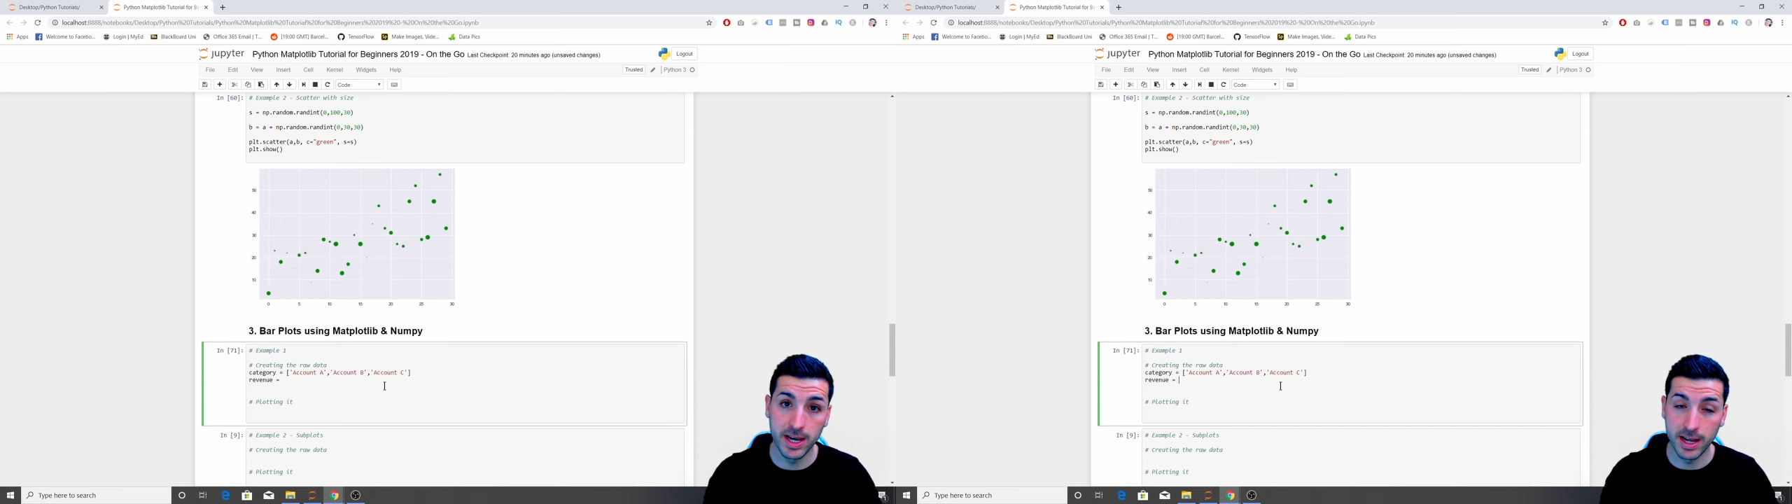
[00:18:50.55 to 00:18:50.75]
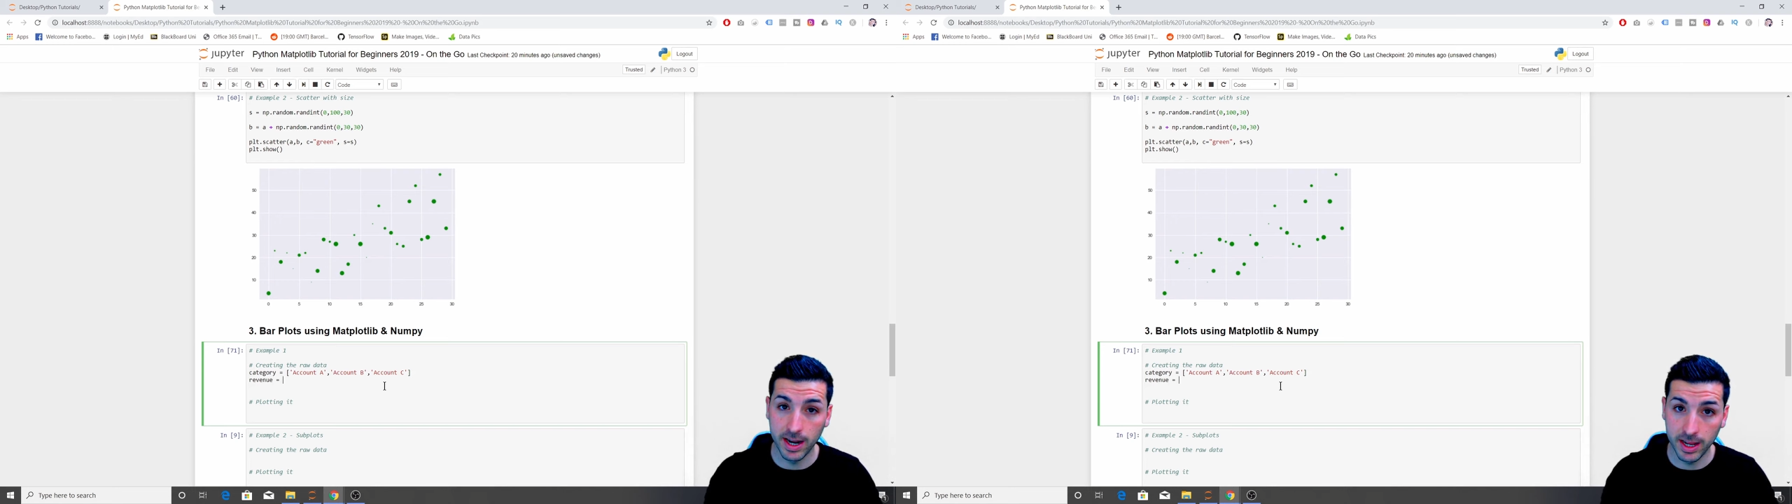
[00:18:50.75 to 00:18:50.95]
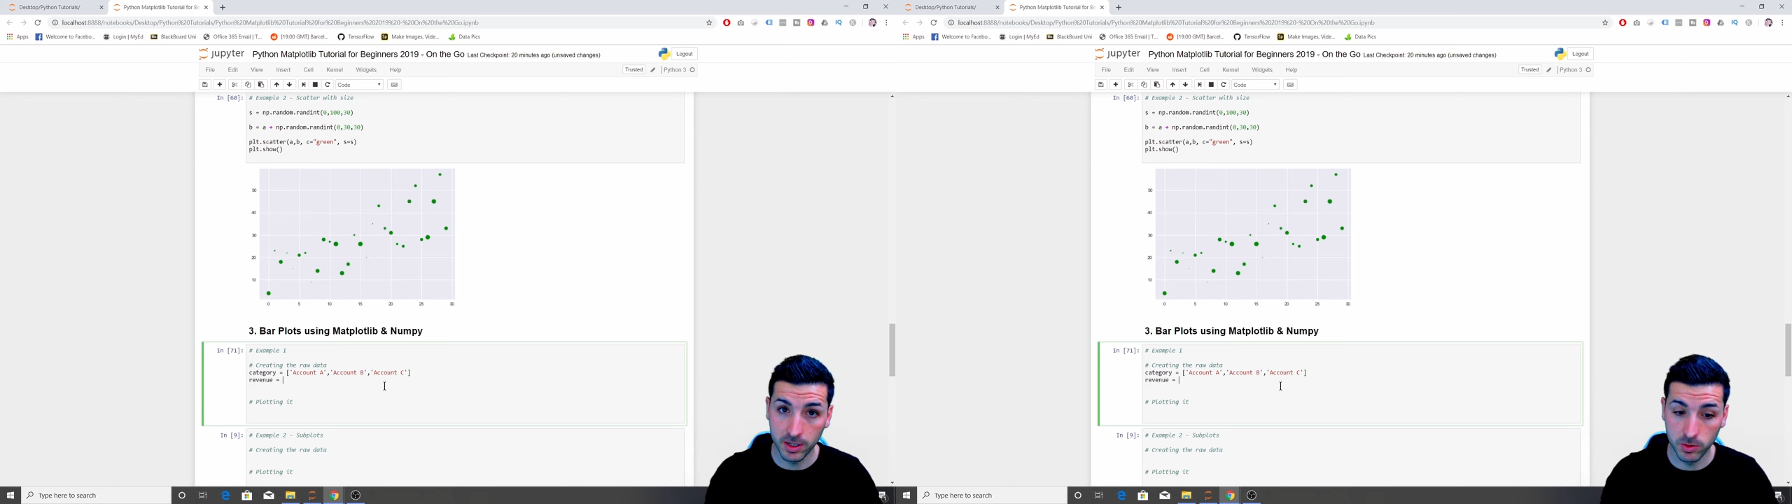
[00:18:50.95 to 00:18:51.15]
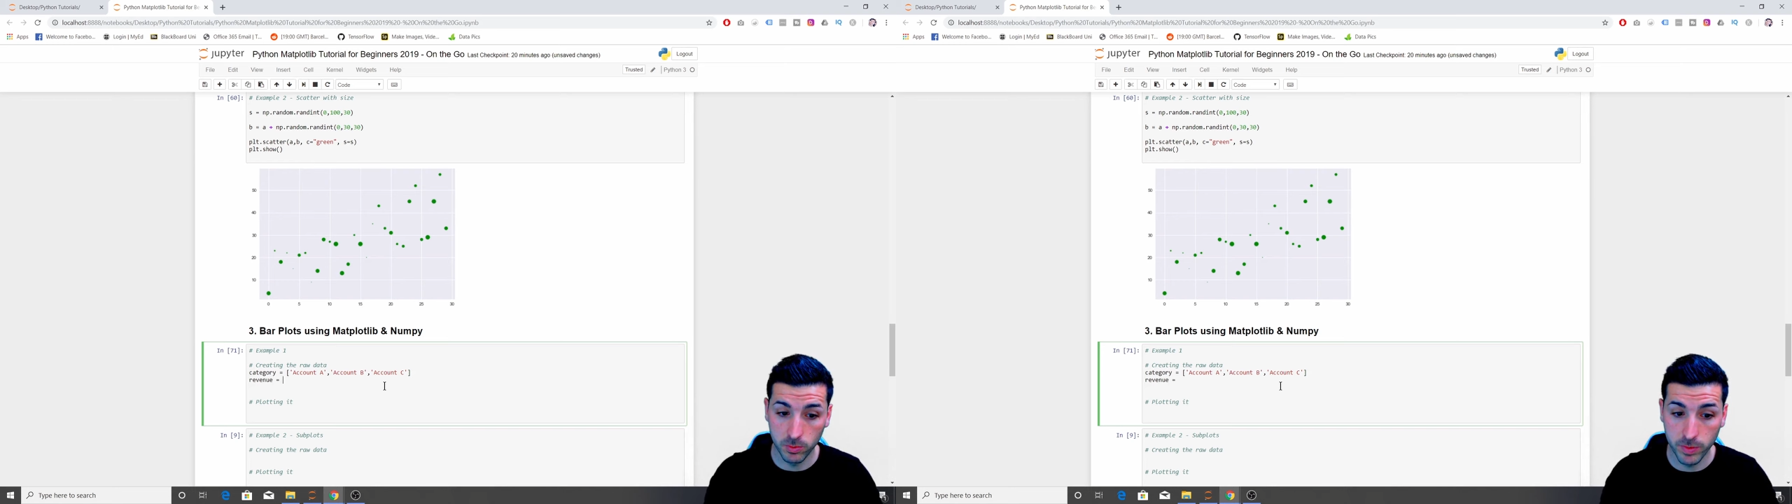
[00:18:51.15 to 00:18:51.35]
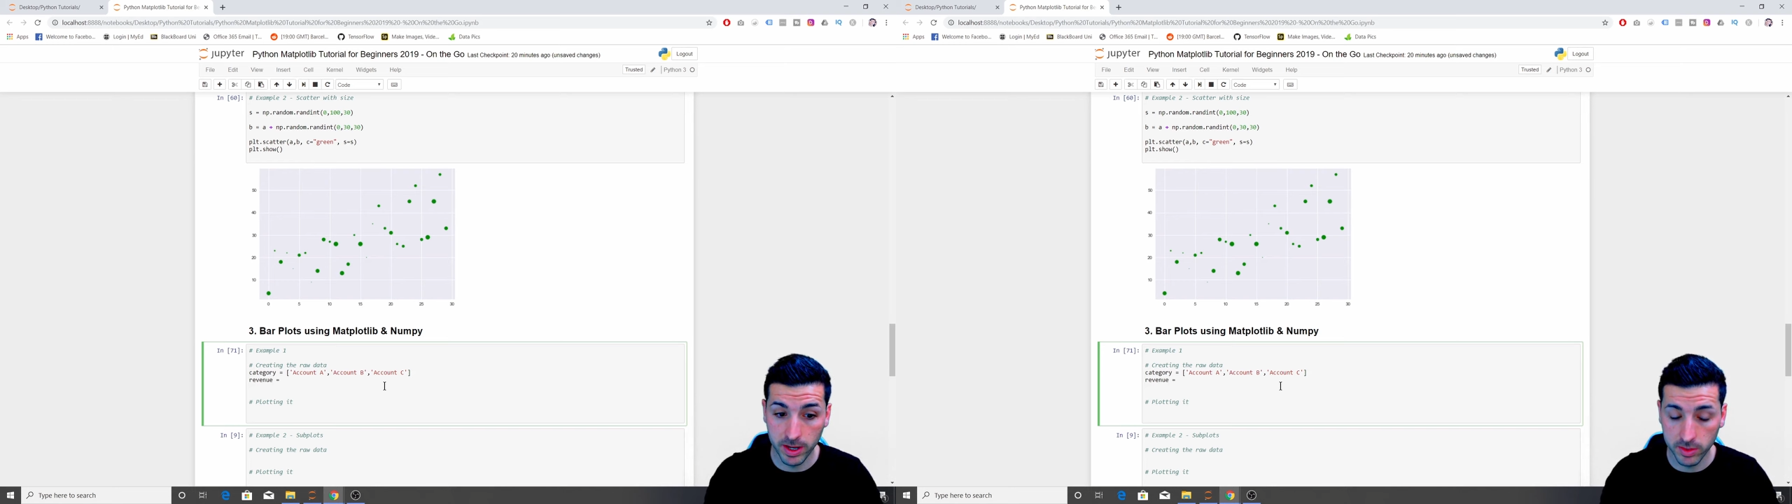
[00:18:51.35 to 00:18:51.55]
array to
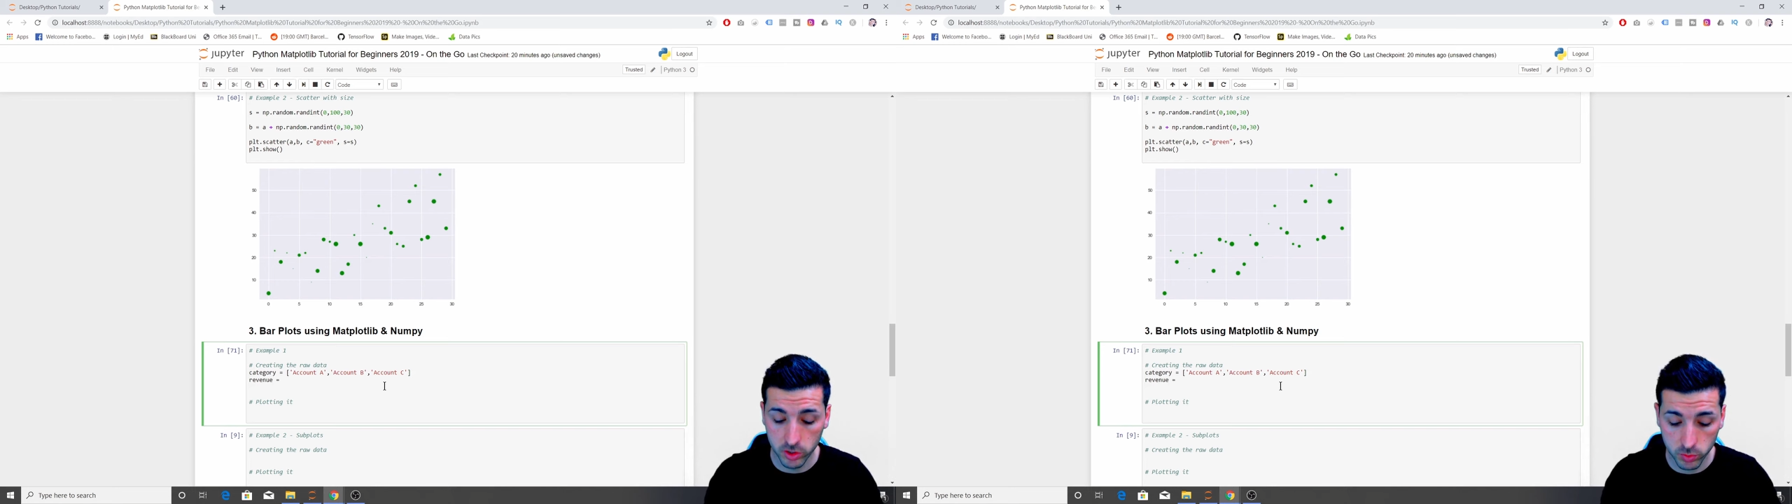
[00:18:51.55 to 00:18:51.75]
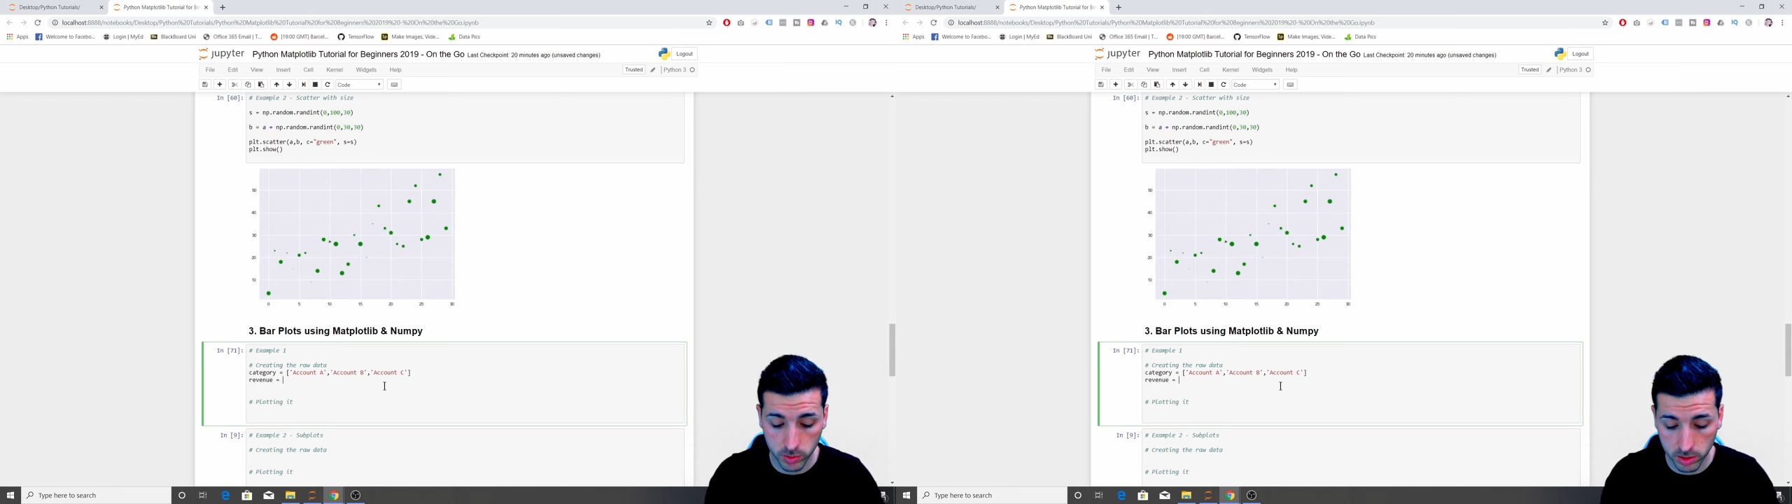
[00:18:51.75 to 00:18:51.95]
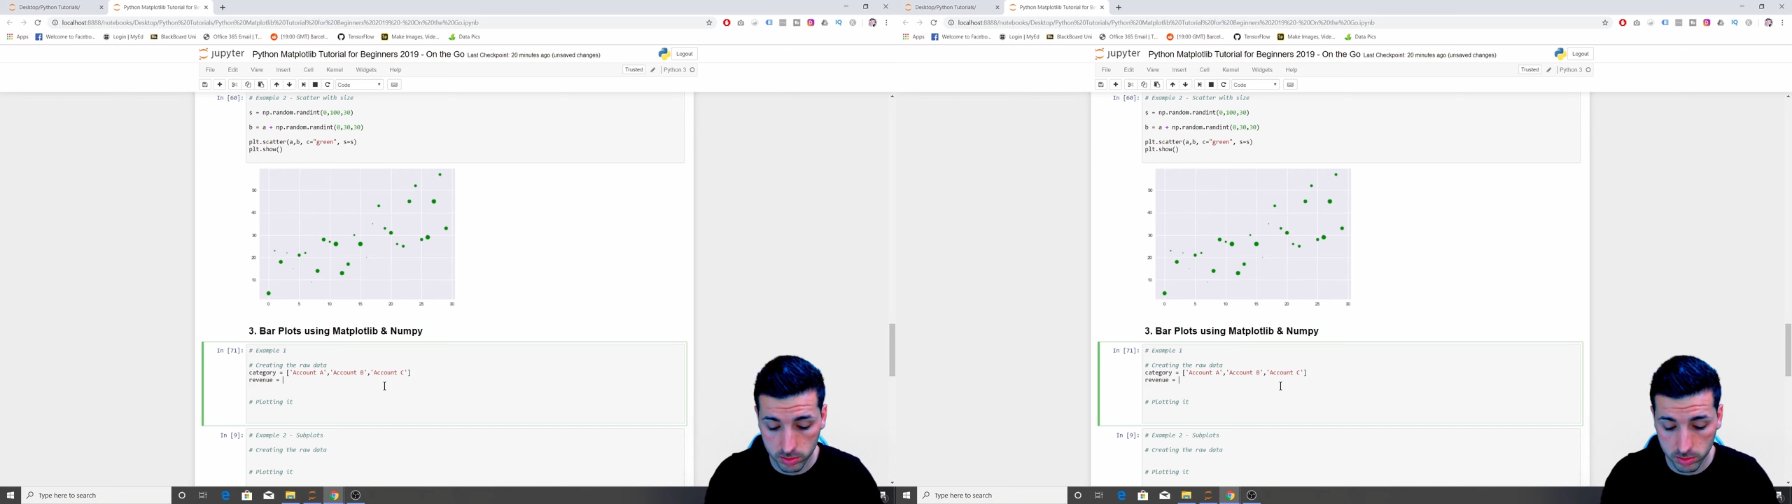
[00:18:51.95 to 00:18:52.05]
make this work,